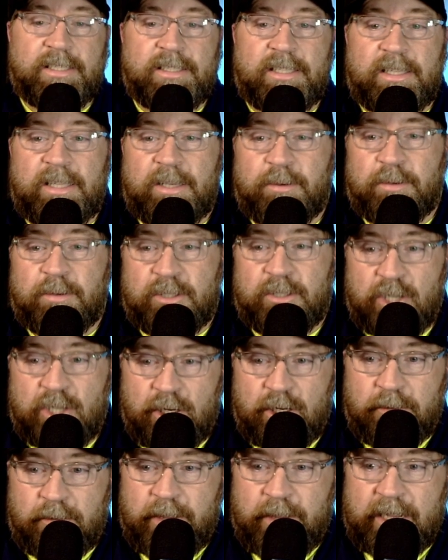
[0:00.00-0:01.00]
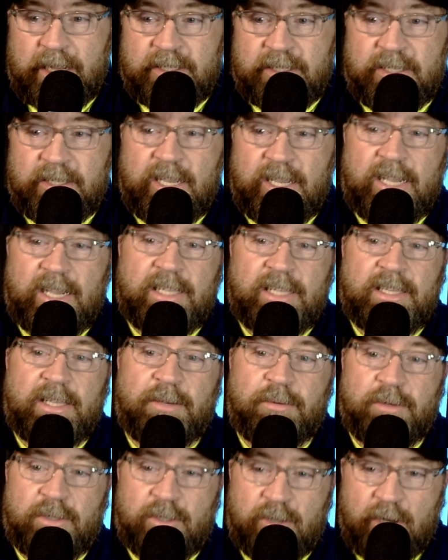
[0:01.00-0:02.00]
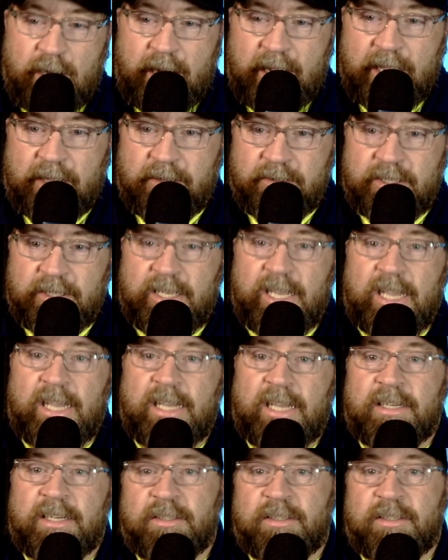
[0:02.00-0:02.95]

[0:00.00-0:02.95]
And they would turn back to God. They would cry out to God.